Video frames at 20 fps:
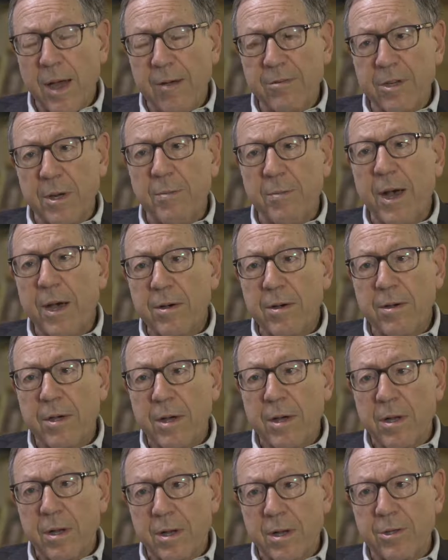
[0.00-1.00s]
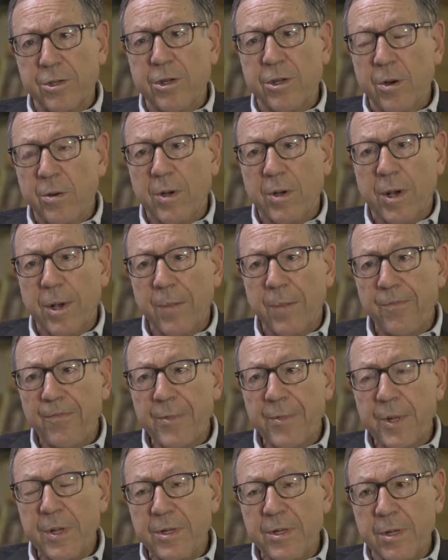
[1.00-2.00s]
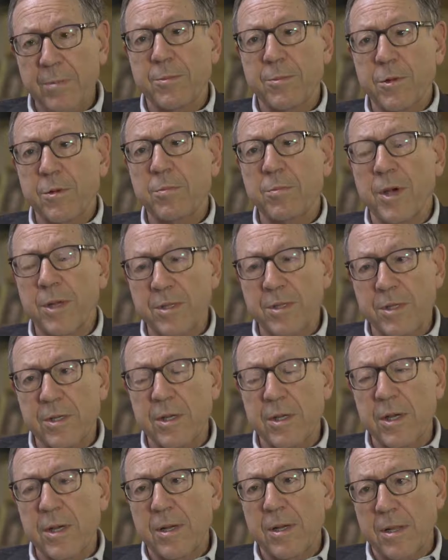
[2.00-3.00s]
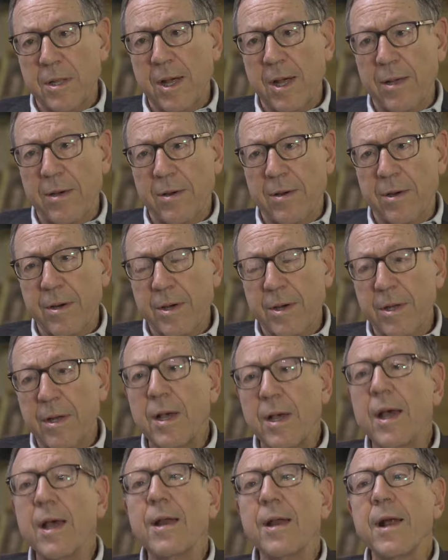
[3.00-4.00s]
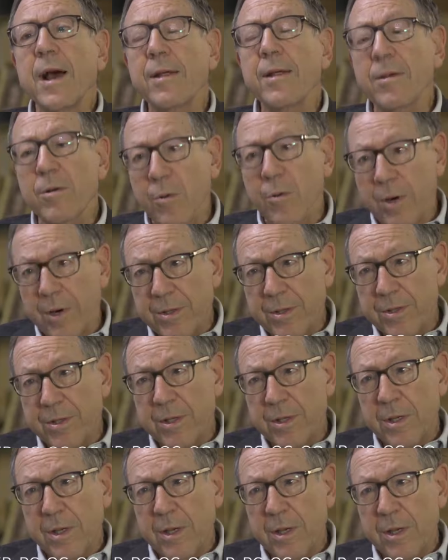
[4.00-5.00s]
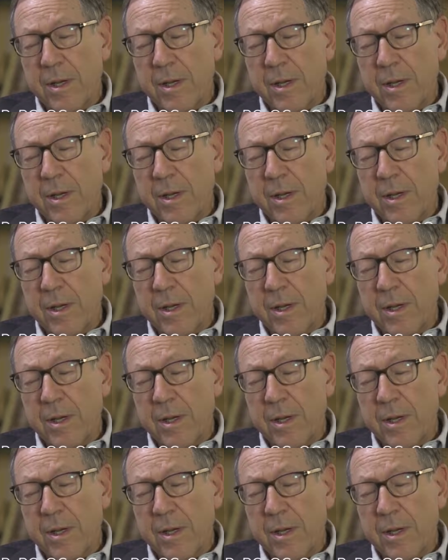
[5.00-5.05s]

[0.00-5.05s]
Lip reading: of Jamal Khashoggi some 2 months later. In other words,